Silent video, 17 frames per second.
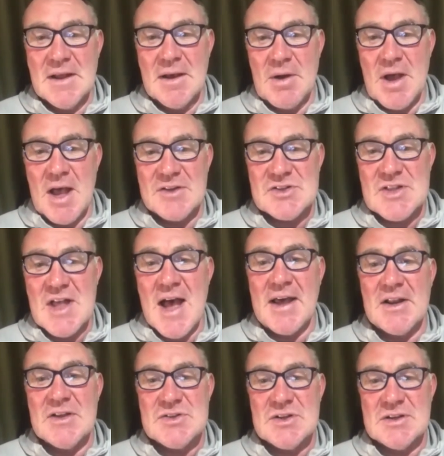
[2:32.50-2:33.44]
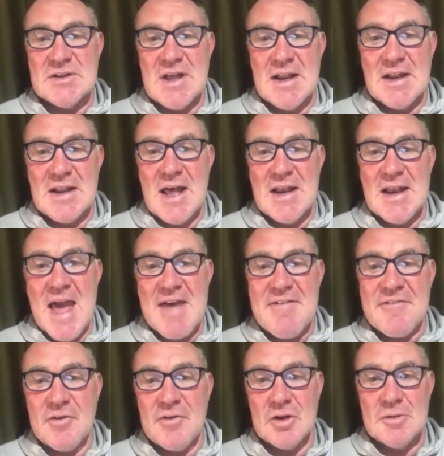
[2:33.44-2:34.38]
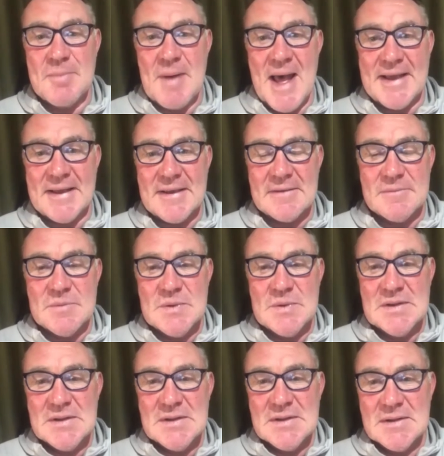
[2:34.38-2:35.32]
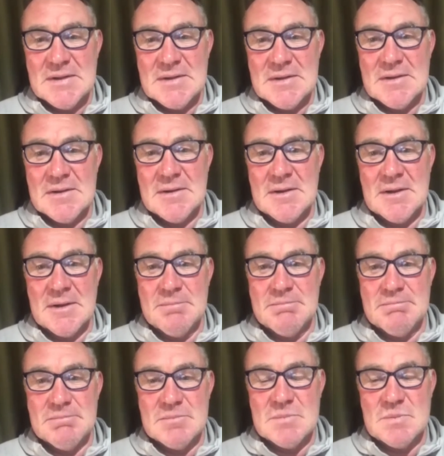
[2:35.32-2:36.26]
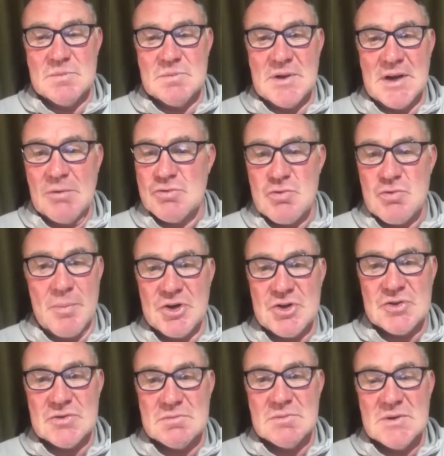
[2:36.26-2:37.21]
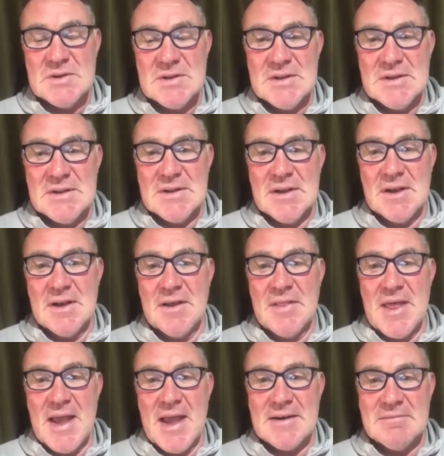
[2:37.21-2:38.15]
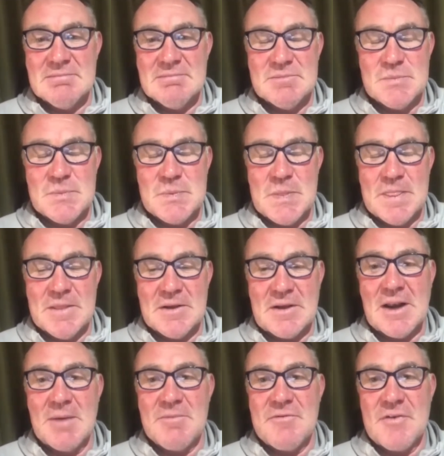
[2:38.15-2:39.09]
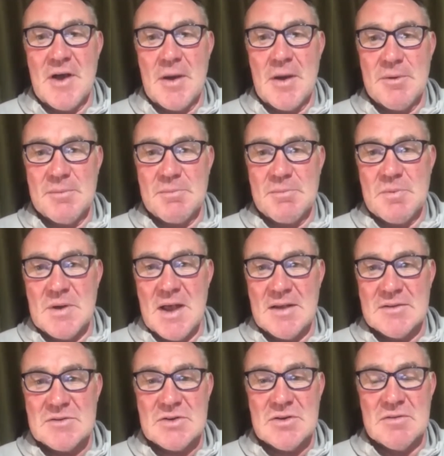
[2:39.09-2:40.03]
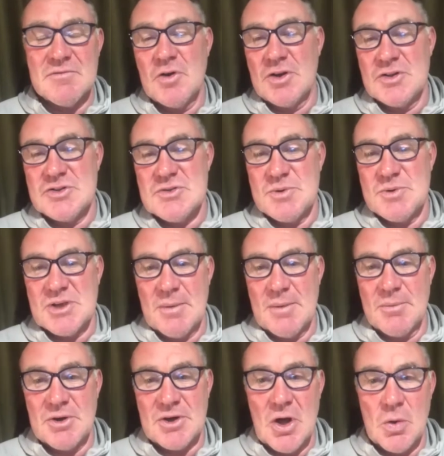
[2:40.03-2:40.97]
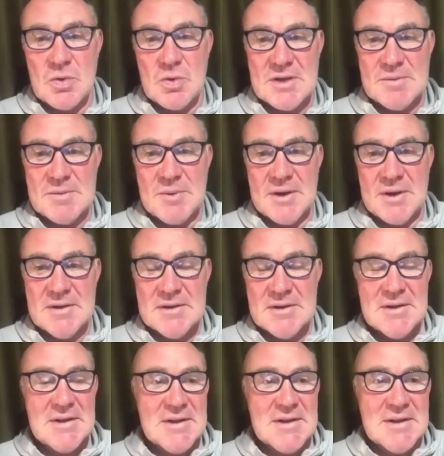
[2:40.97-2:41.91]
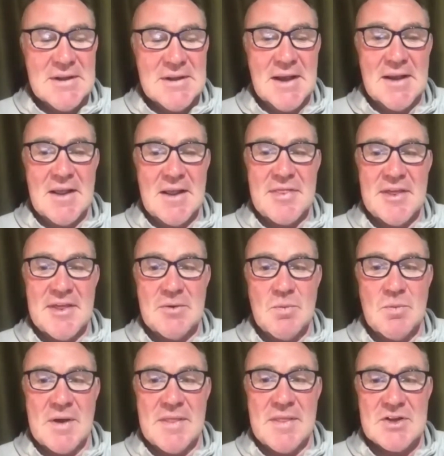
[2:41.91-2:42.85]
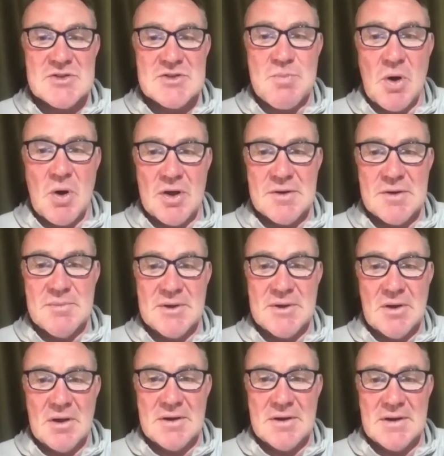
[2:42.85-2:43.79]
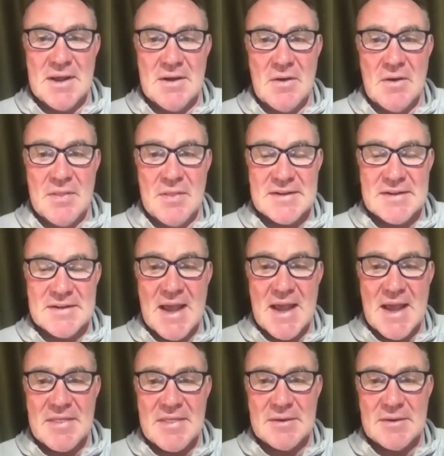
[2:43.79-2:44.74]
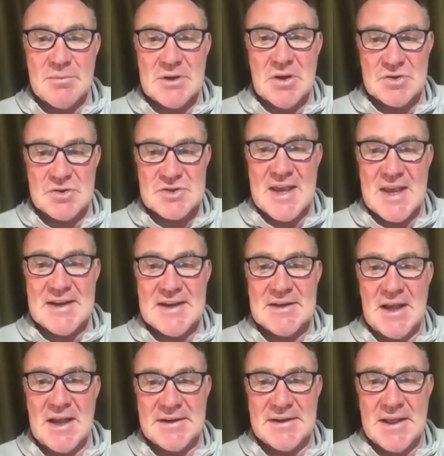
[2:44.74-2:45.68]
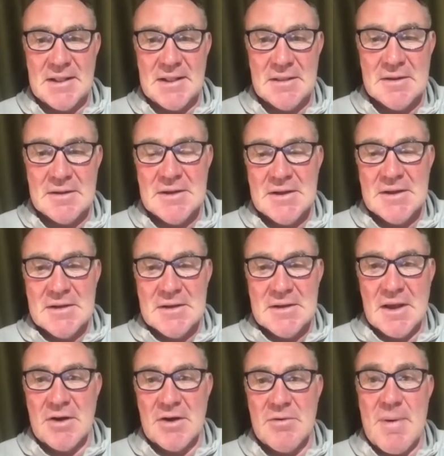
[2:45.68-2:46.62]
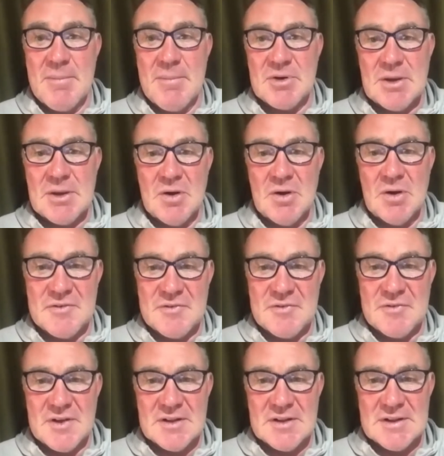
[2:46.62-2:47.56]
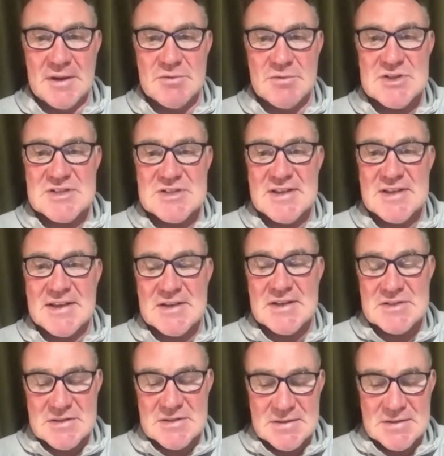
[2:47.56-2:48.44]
I started as a left full-back, and I was rubbish. And then the club found me. I converted to become a goalkeeper. And I think when they spotted me on that day, I think we lost 8-9-0. And I remember coming off the field and I was in tears.